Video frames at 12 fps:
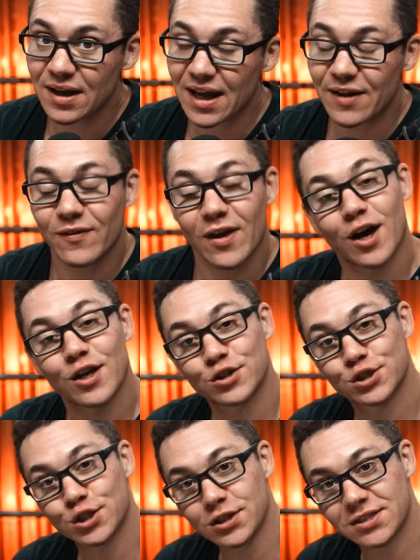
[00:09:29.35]
And if they
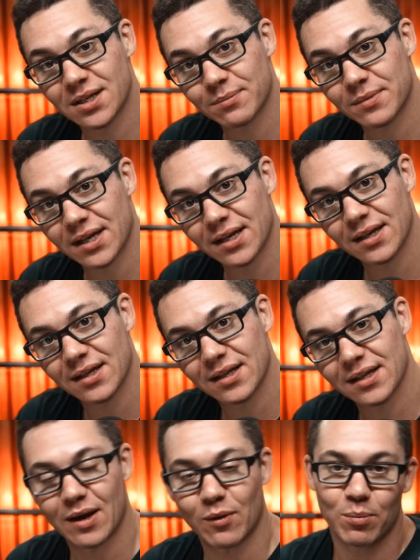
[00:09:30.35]
understood something,
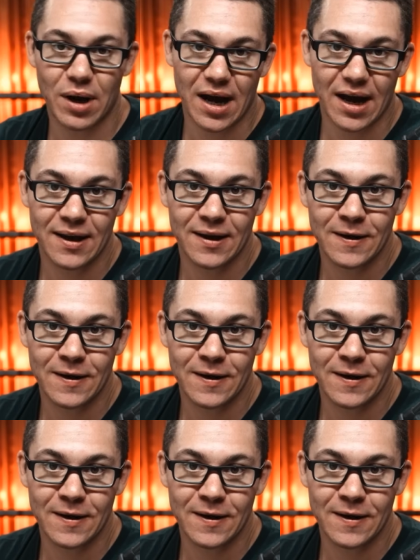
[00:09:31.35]
they would buy.